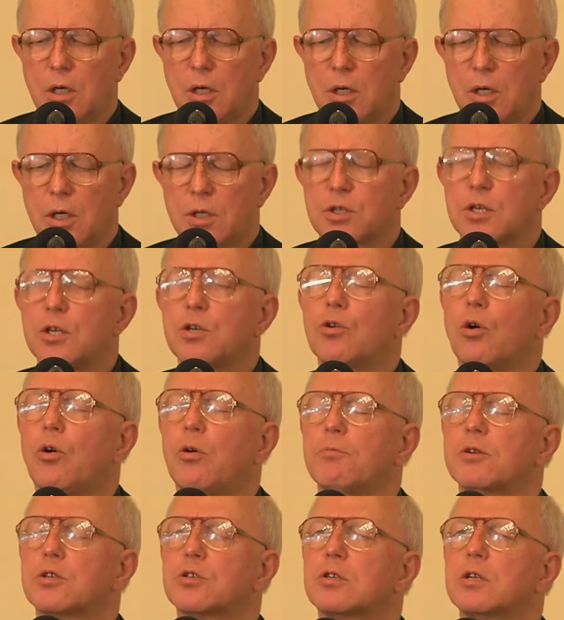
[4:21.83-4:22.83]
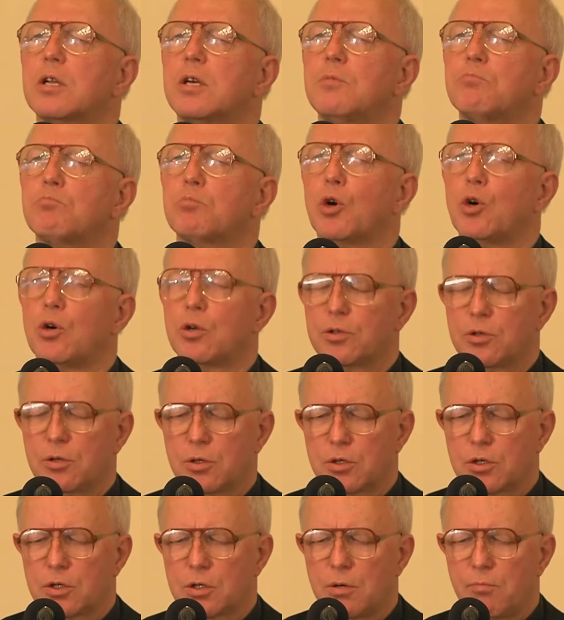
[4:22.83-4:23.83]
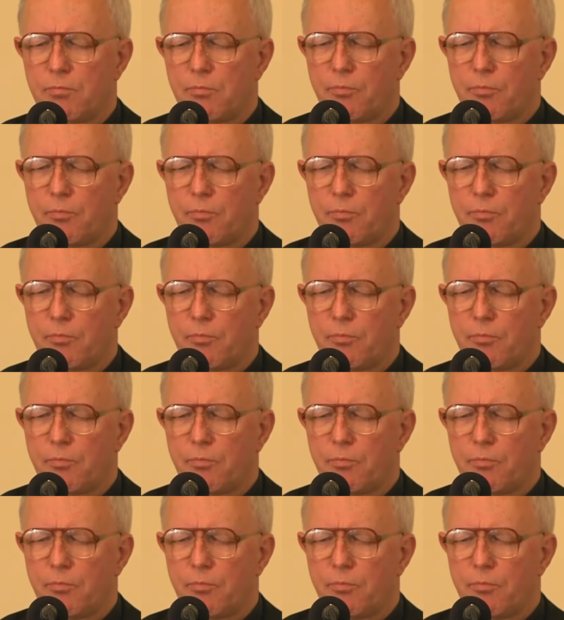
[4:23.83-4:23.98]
It's enormously important.